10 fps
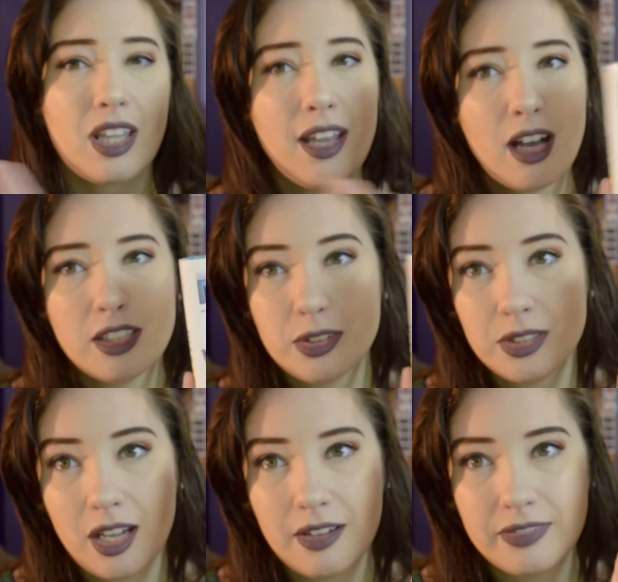I also
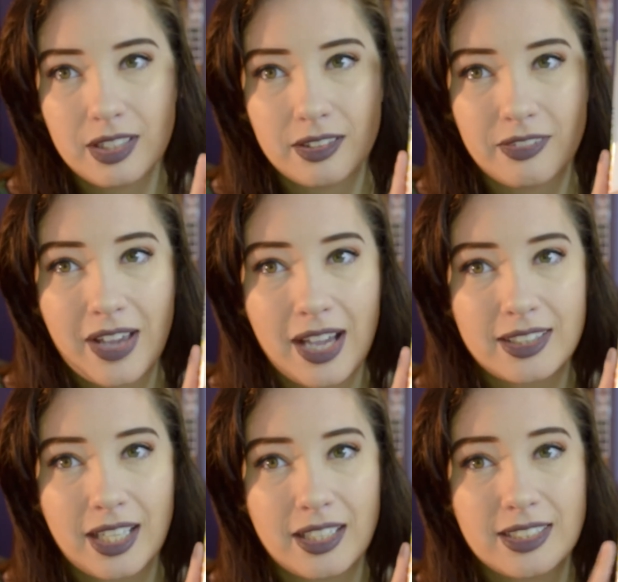love the fact
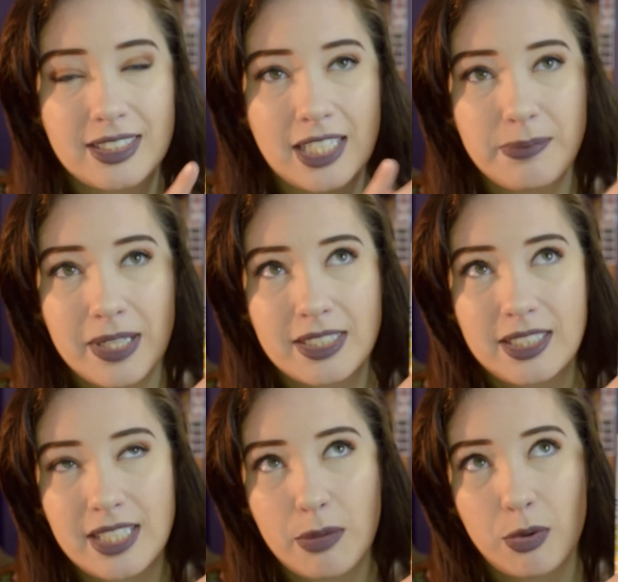that this takes place in
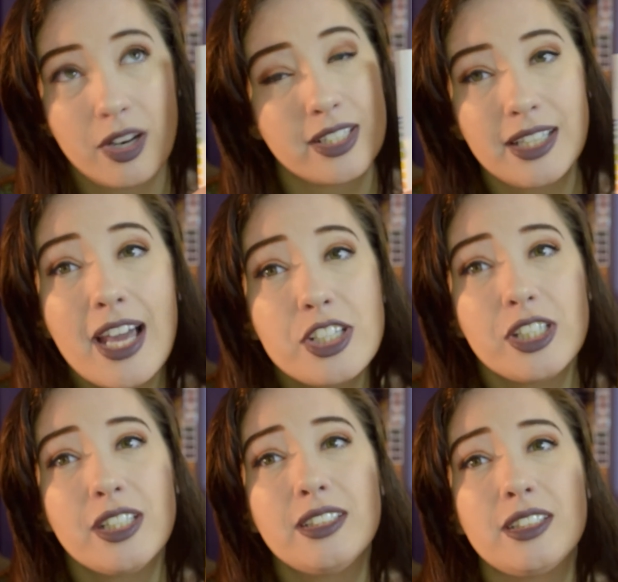the same world as
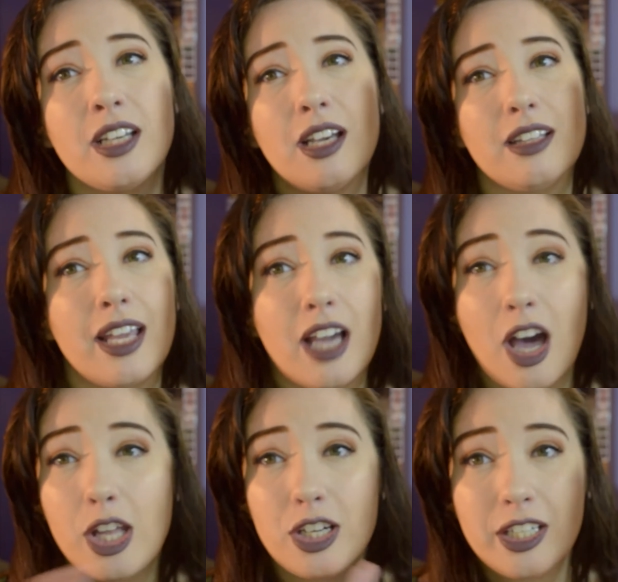Legend, like
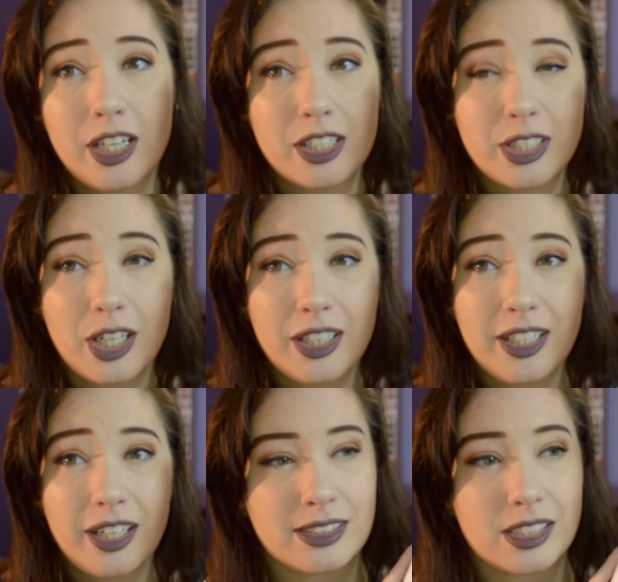100 years
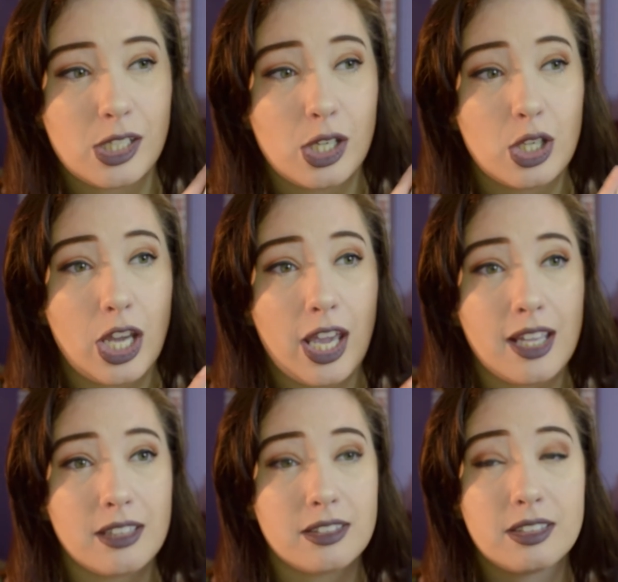earlier.
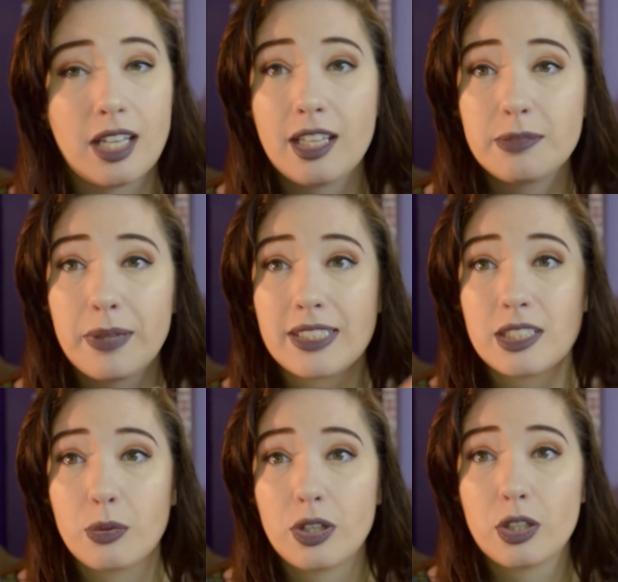It takes place
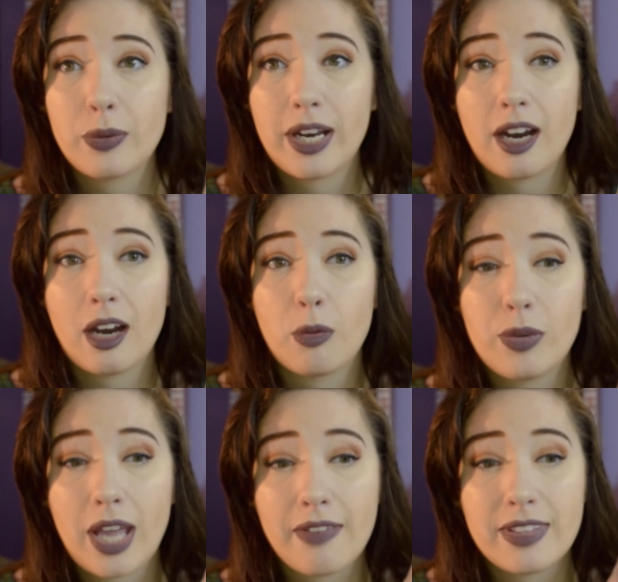in a world where
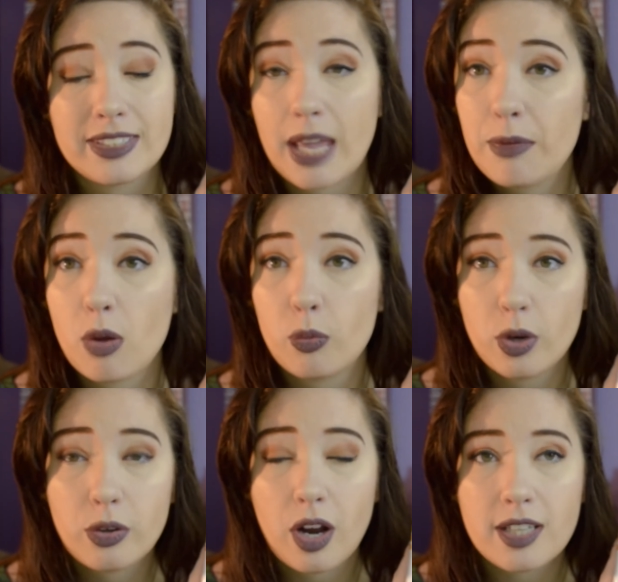we have this game called
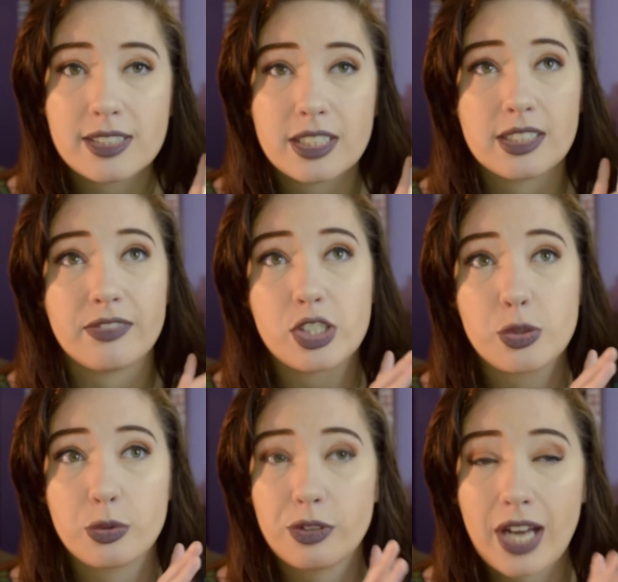Warcross. There's a
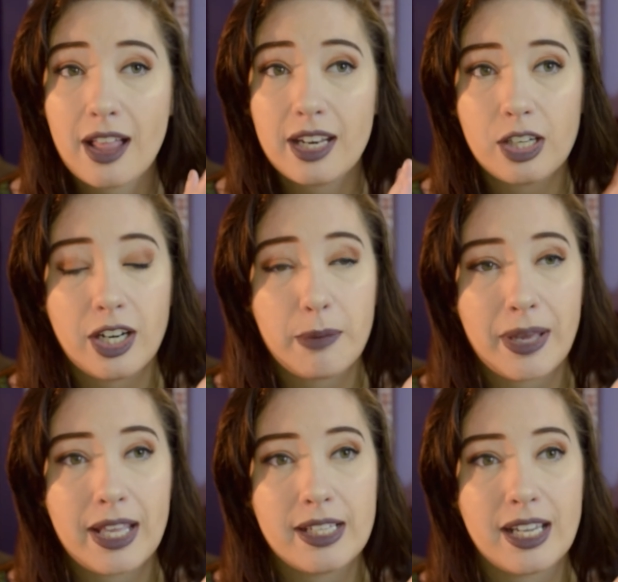virtual reality created by
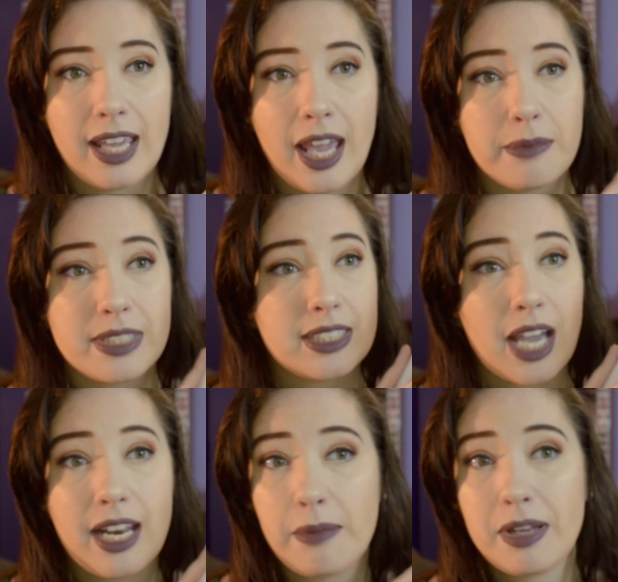Henka Games. This
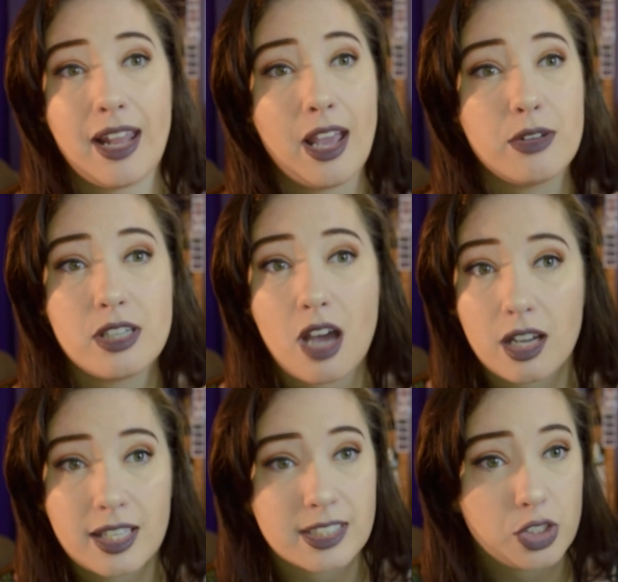guy named Hideo
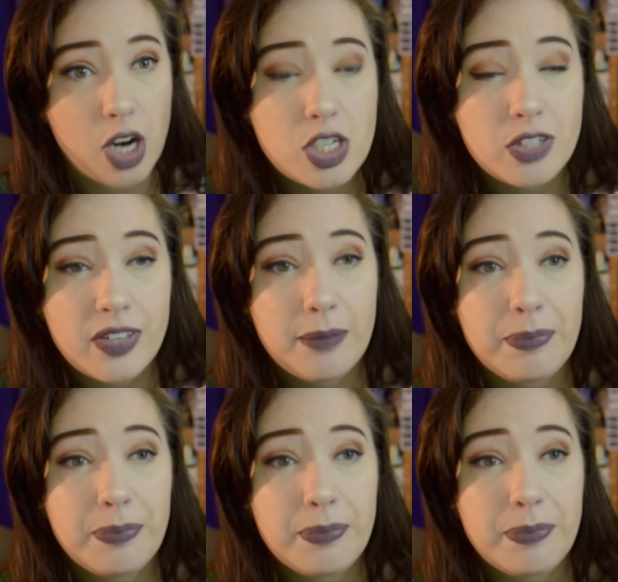Tanaka is in charge of it.